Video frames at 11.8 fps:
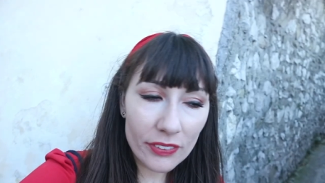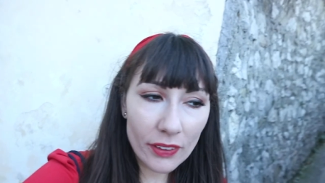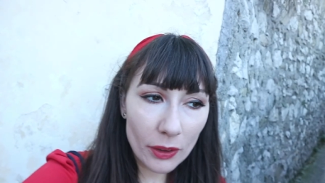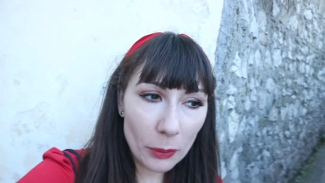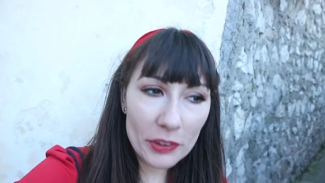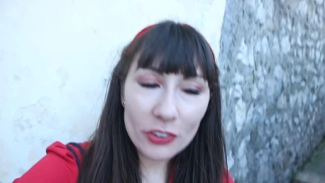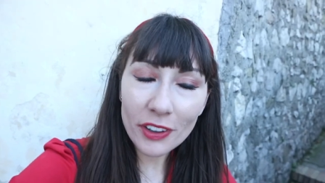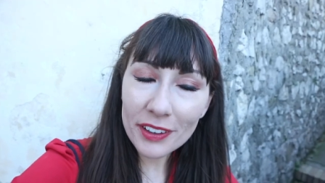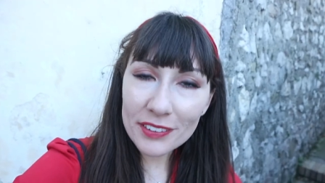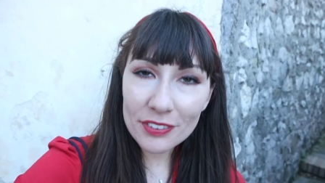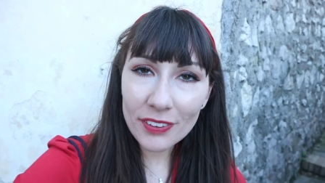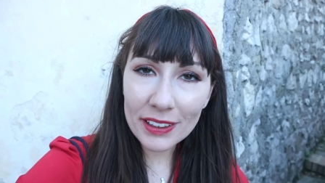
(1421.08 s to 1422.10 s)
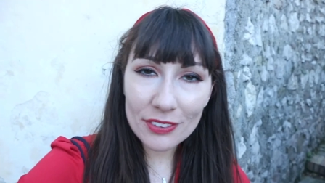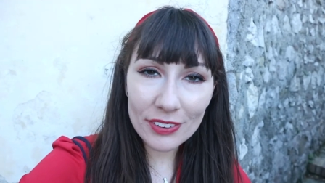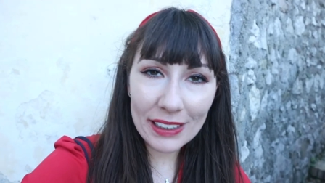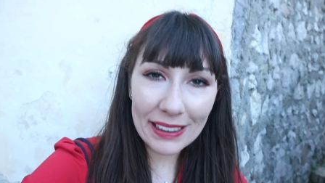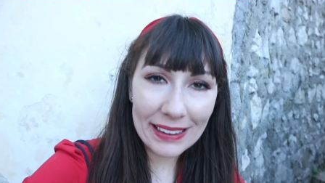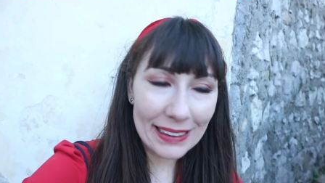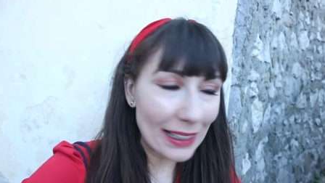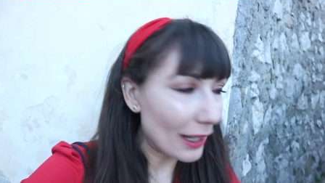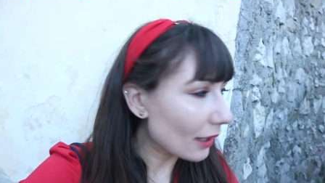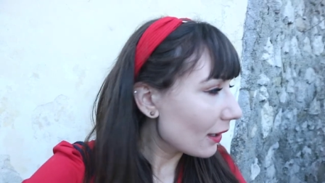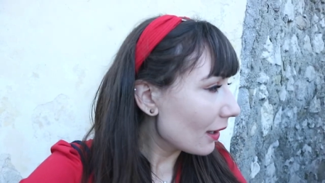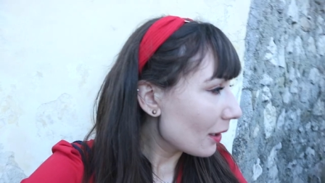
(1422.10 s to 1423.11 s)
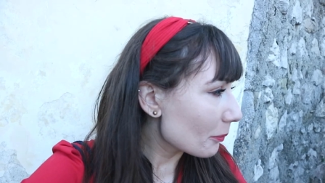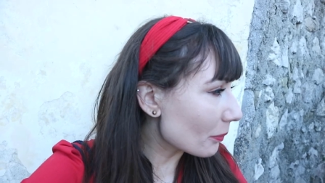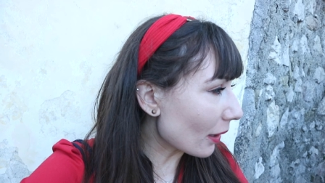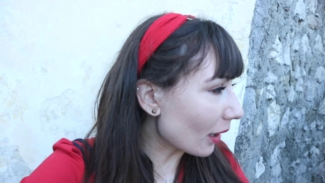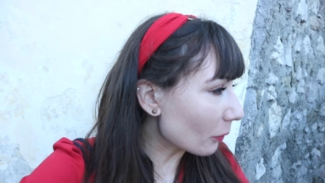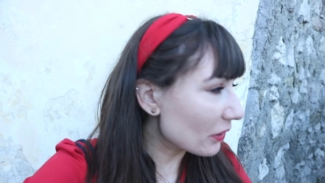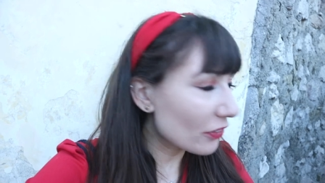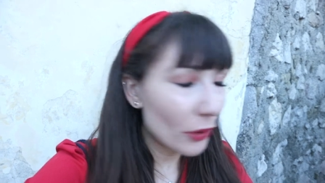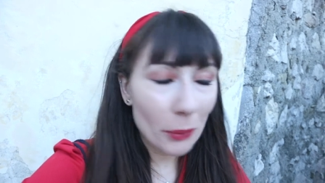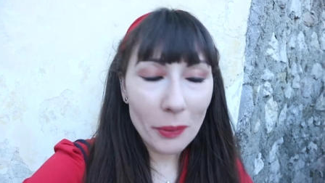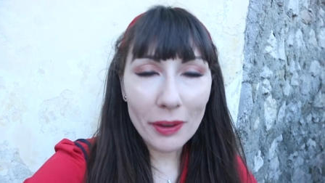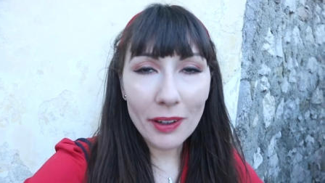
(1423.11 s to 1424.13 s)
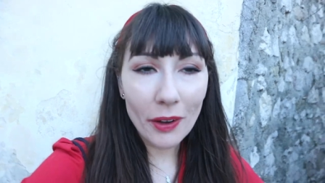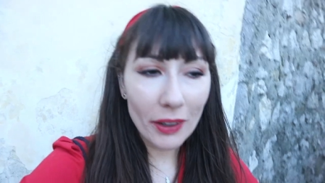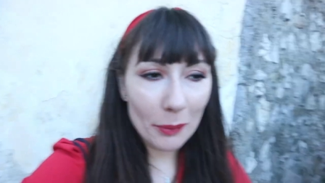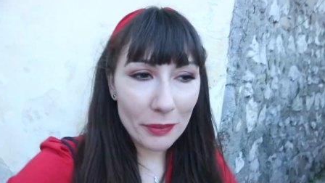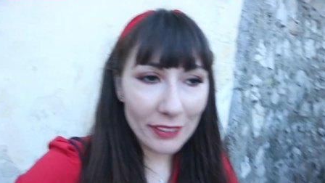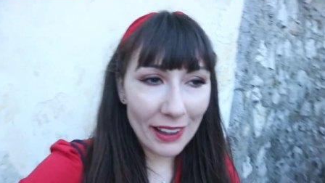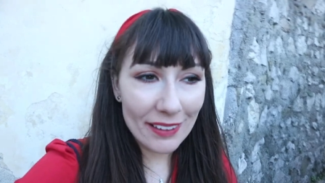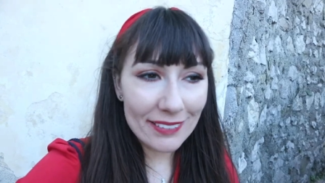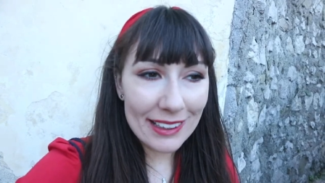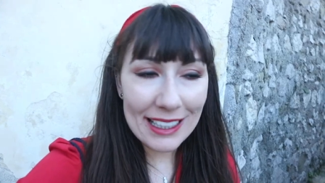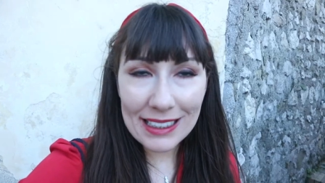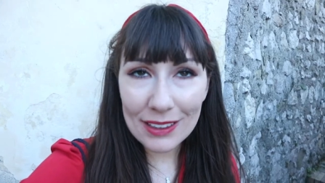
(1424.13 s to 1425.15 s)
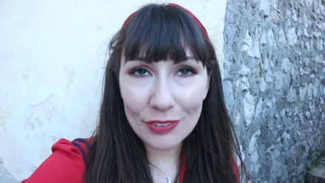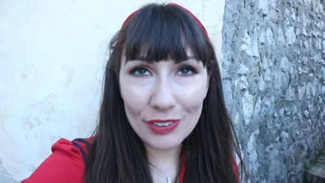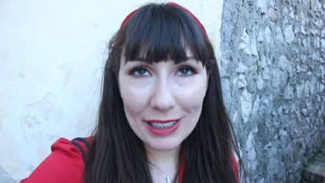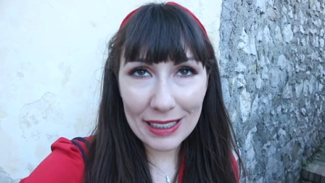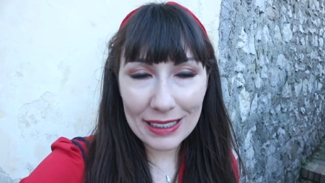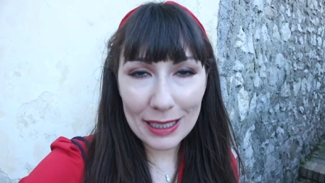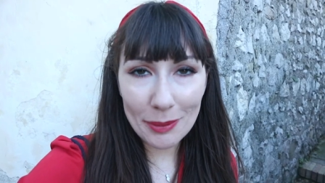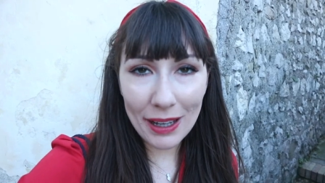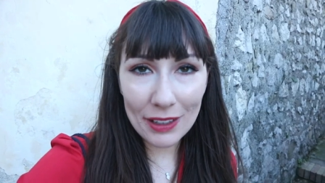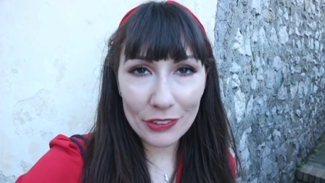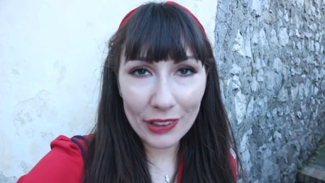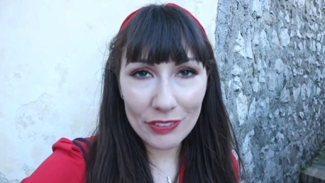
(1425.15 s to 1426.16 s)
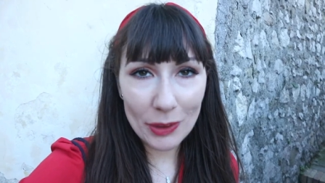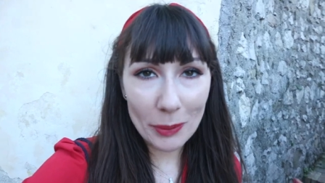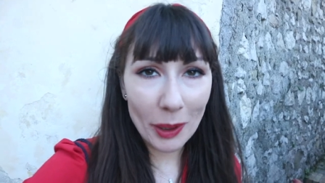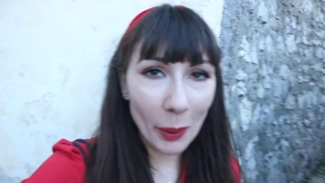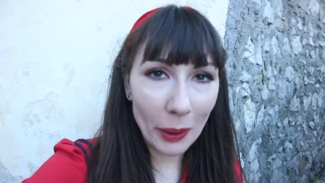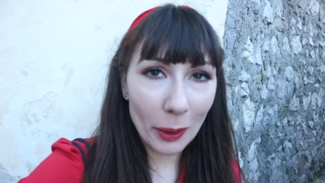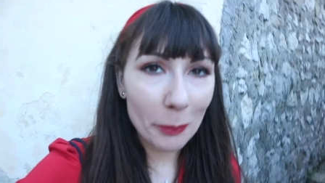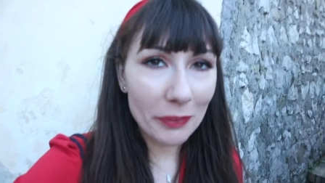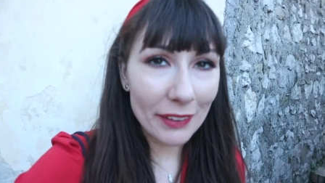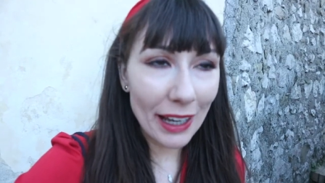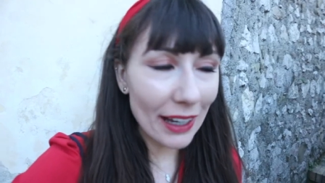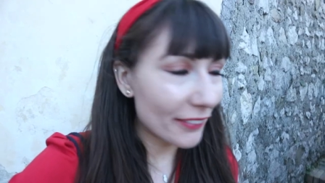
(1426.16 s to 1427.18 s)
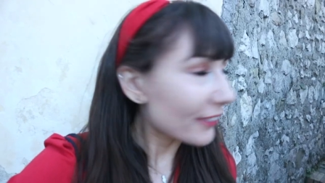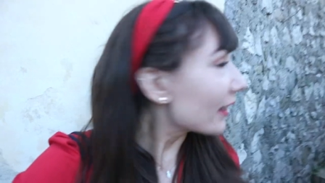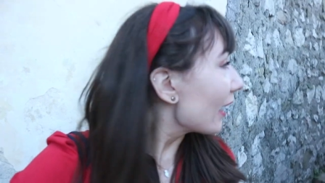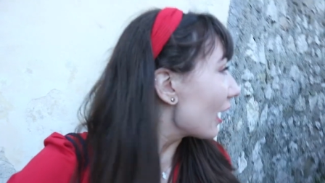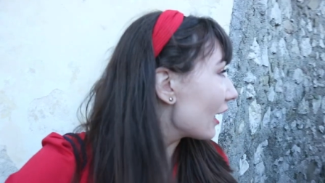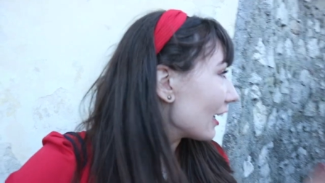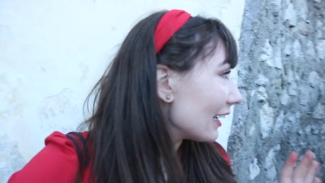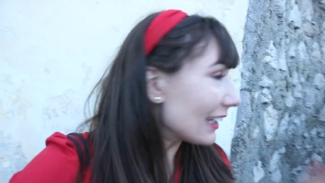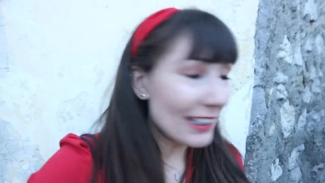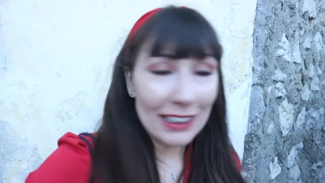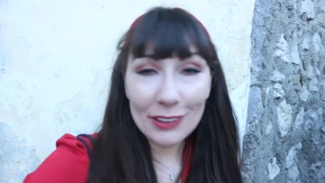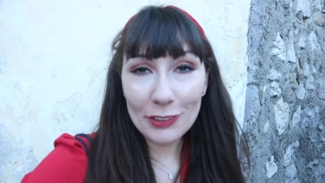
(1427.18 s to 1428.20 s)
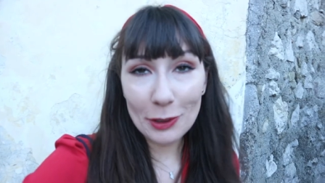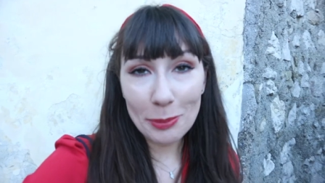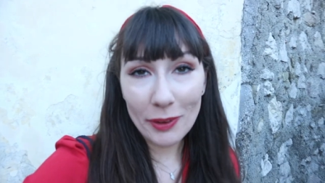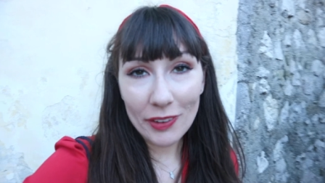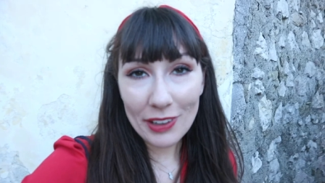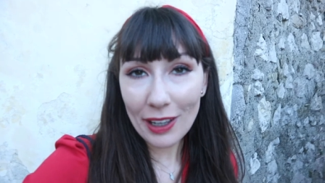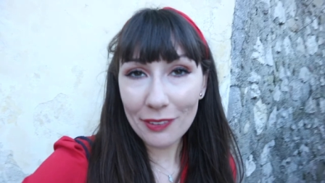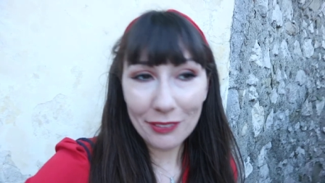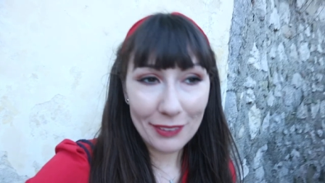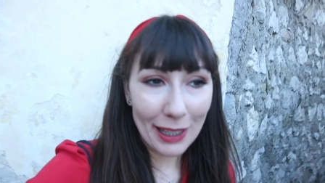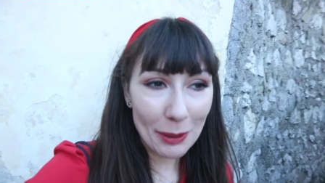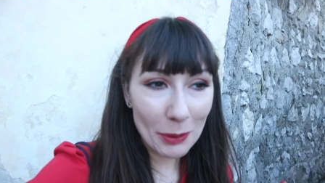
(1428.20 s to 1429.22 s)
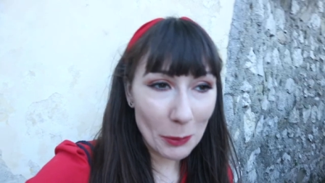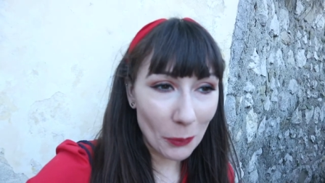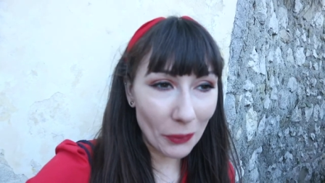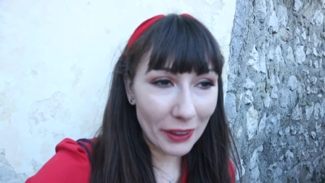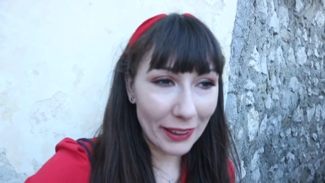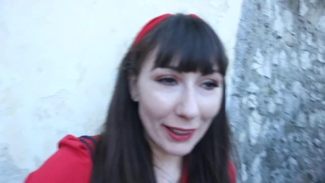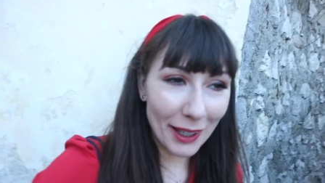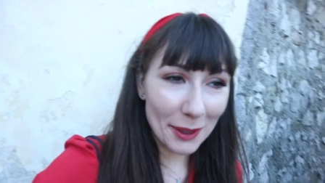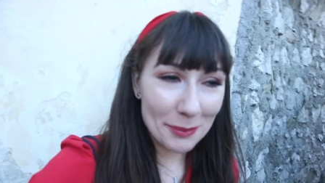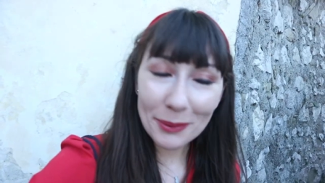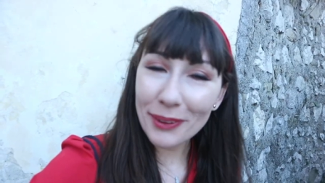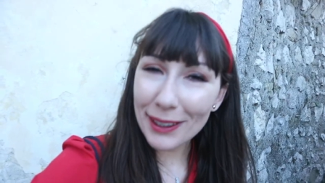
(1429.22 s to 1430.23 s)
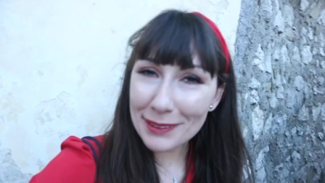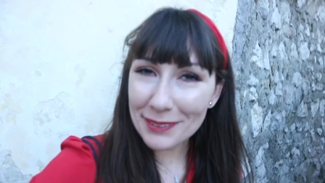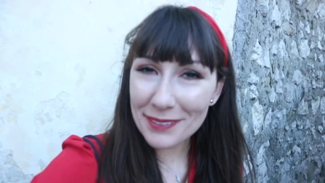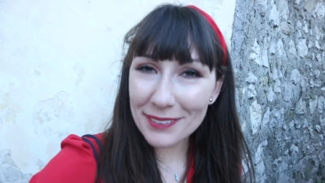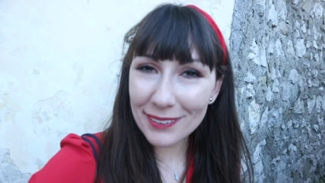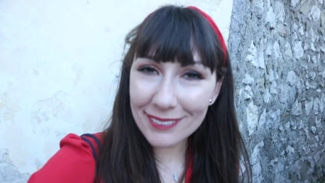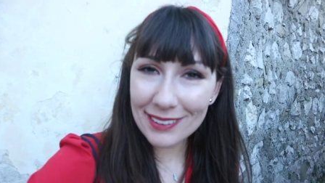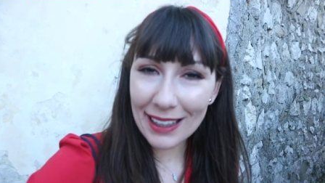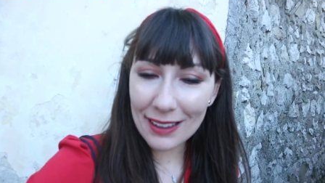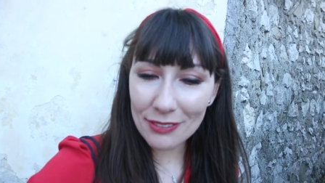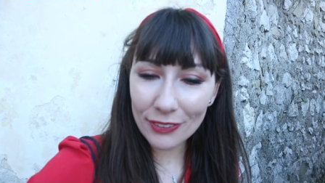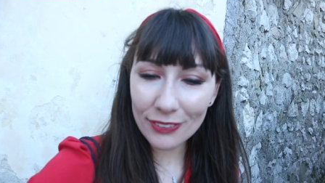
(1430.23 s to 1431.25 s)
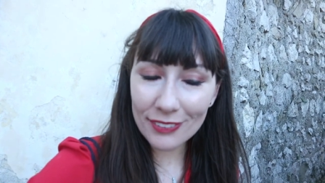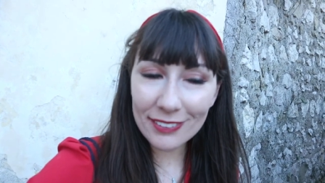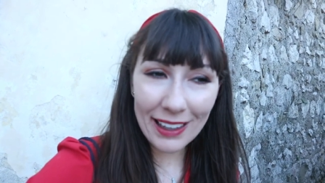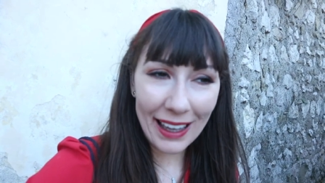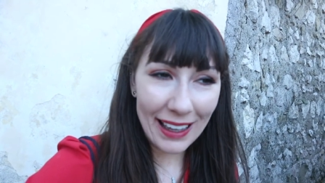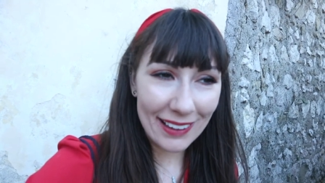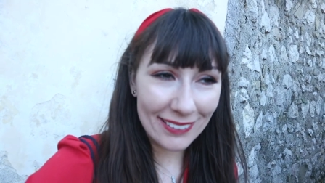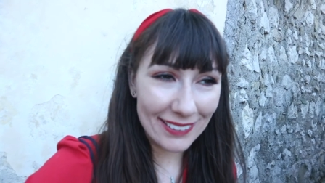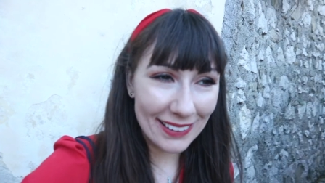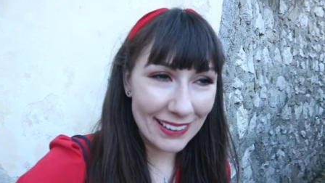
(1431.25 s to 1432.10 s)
So we tried to find the funicular, but we thought we were going upstairs leading funicular, but actually I think we're going upstairs leading to Capri town. So now we're walking up quite a lot of levels of stairs.